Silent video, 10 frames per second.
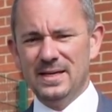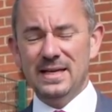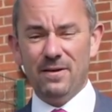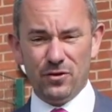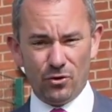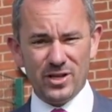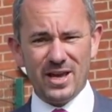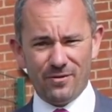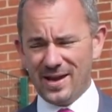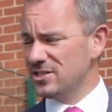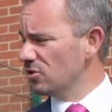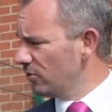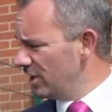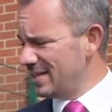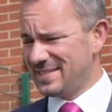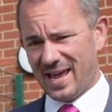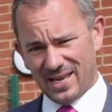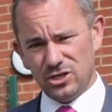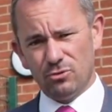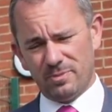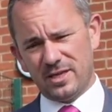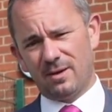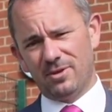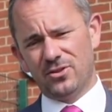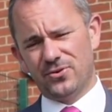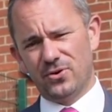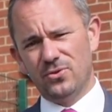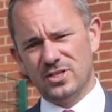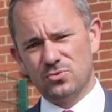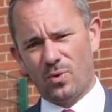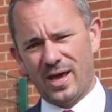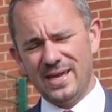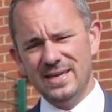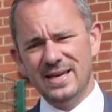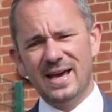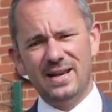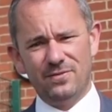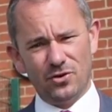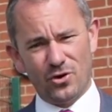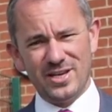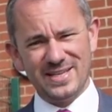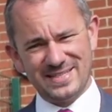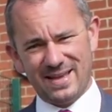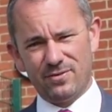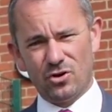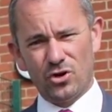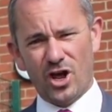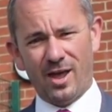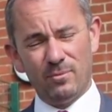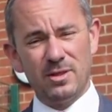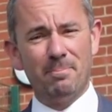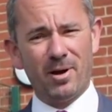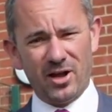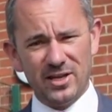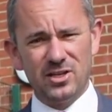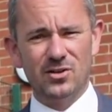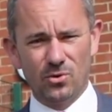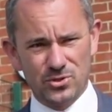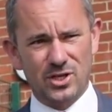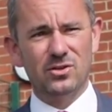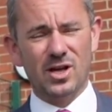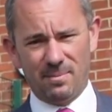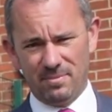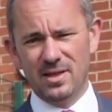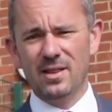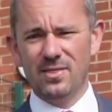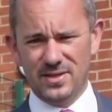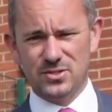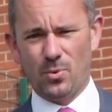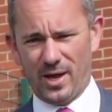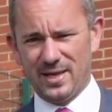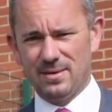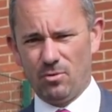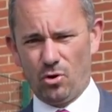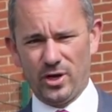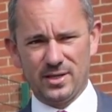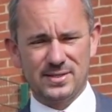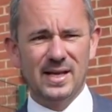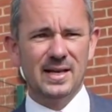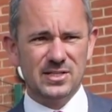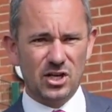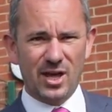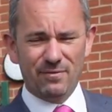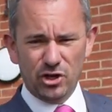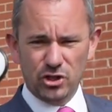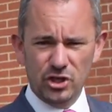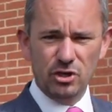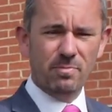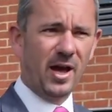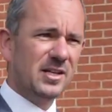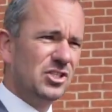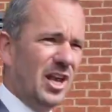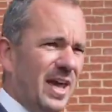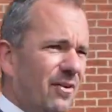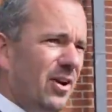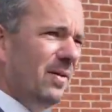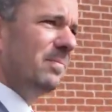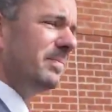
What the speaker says: If you're a year 8 or year 10, you will be coming through this way, and if you're in year 7 or 9 with a bike, you'll also come this way in the morning. Let's go and have a look at the new bike shed area.